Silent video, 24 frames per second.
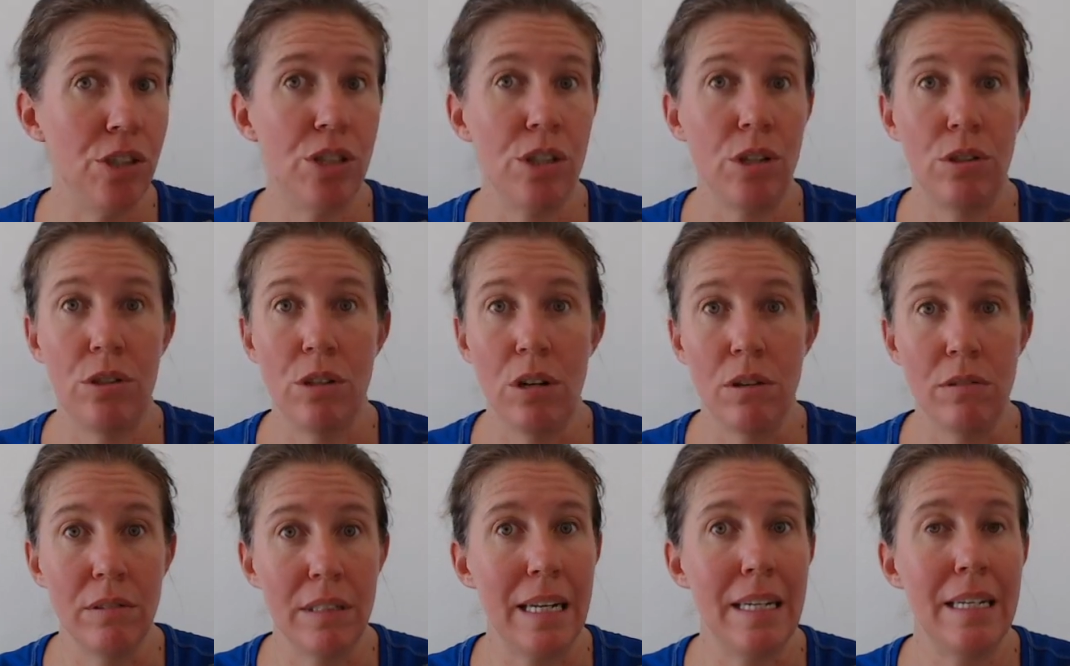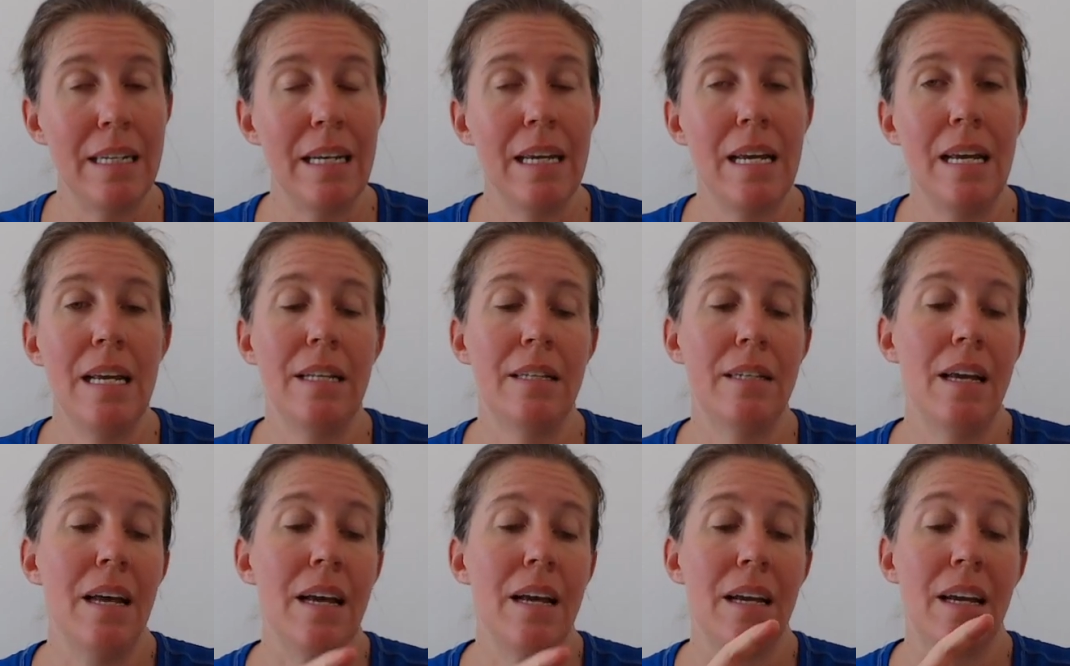So don't
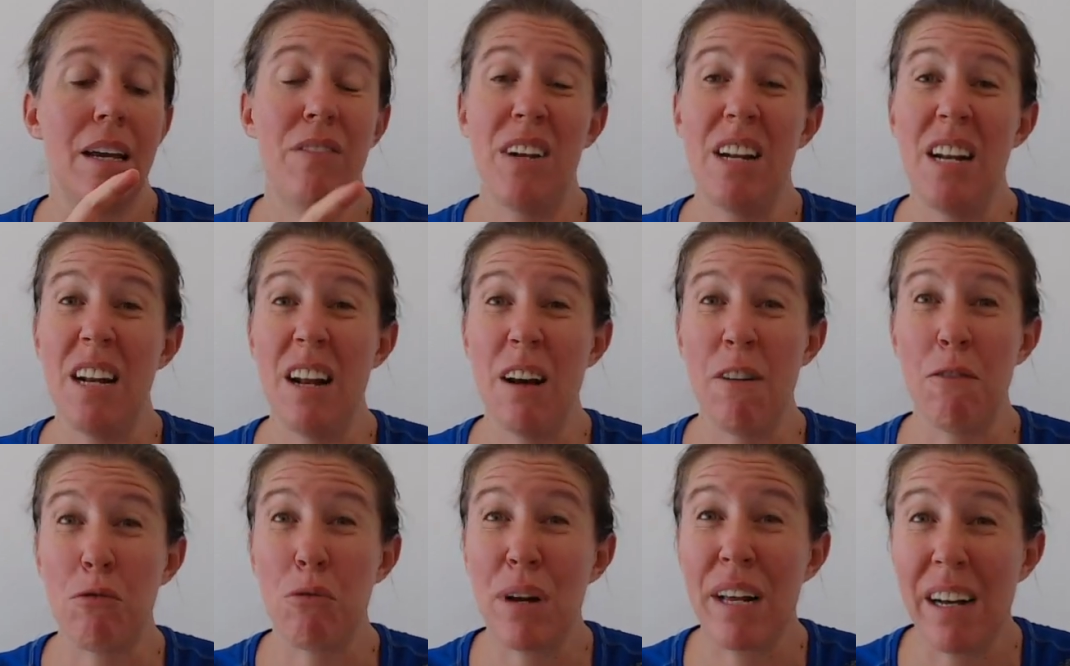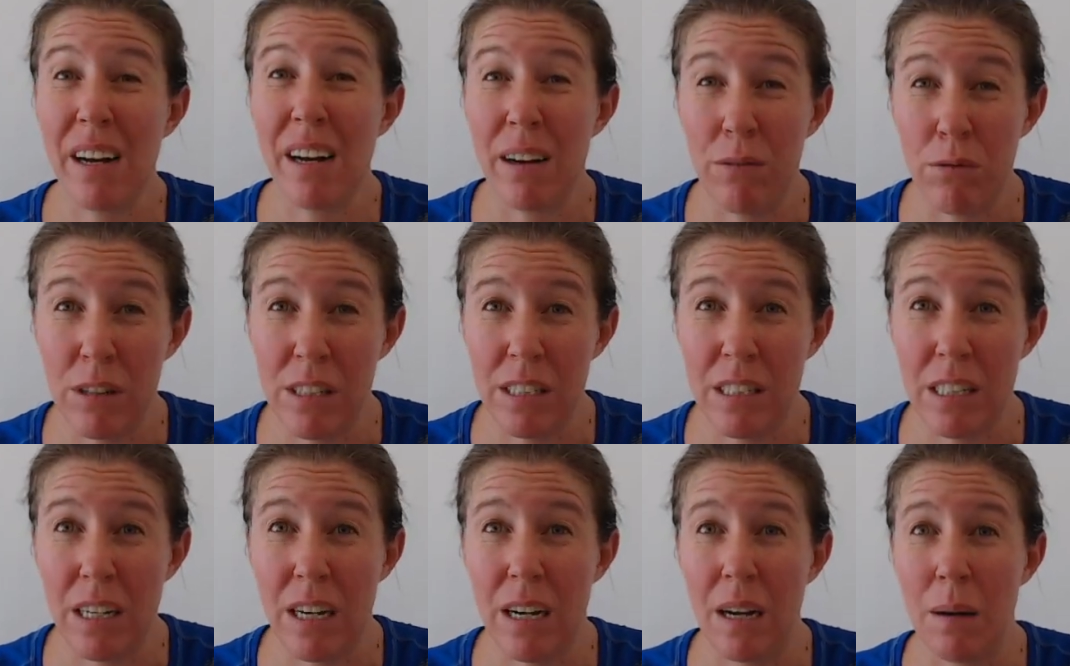undereat, give it enough recovery
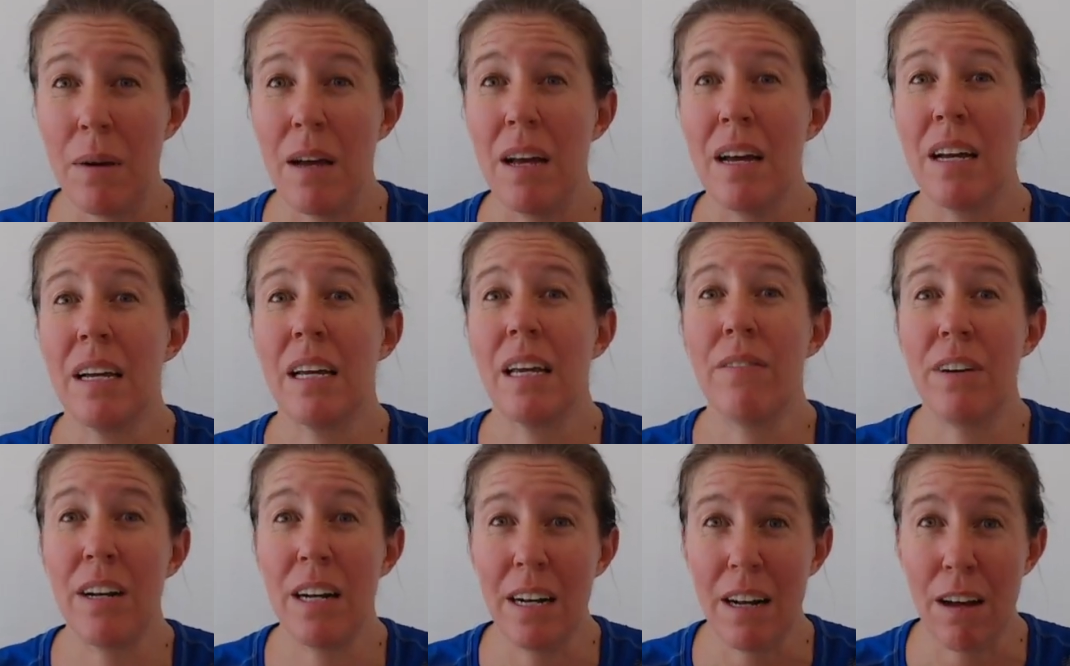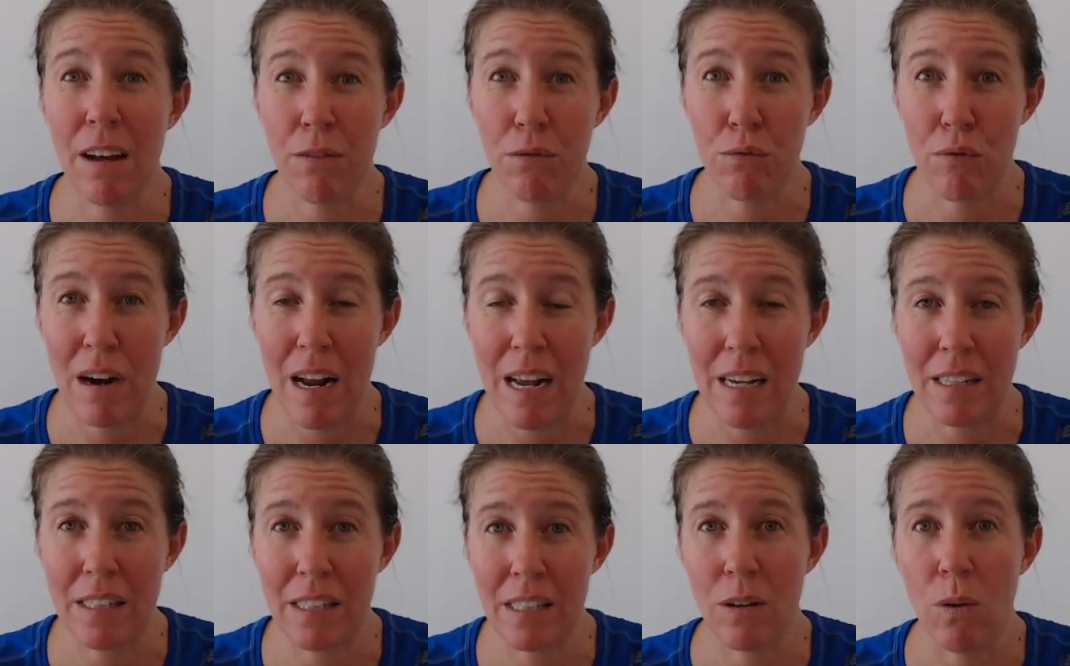time, give it enough
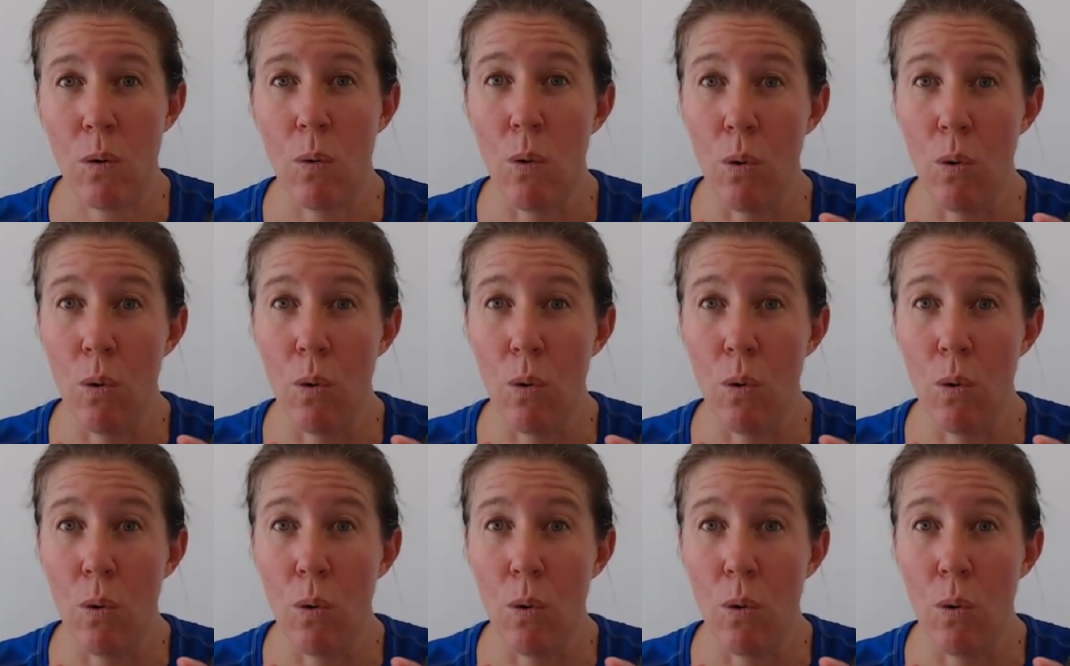rest.